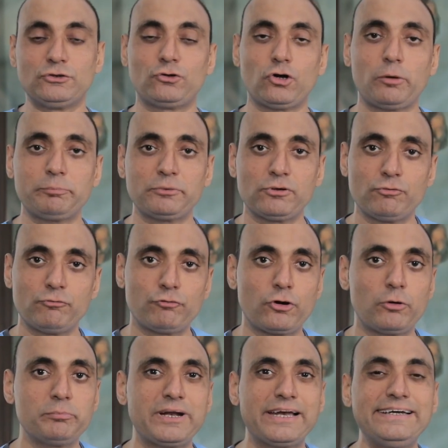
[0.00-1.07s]
dropped
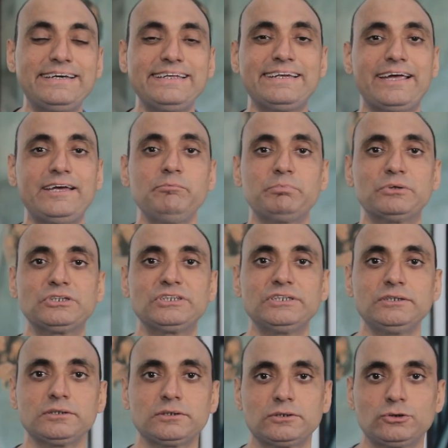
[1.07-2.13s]
from
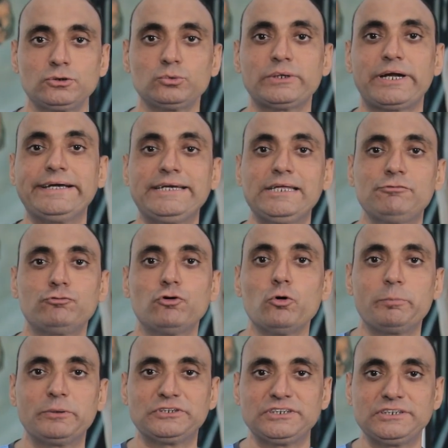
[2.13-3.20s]
99% to
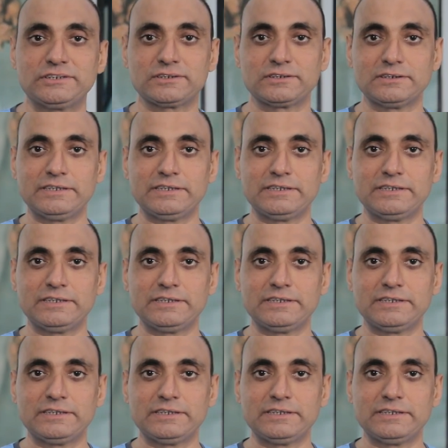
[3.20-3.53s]
94%.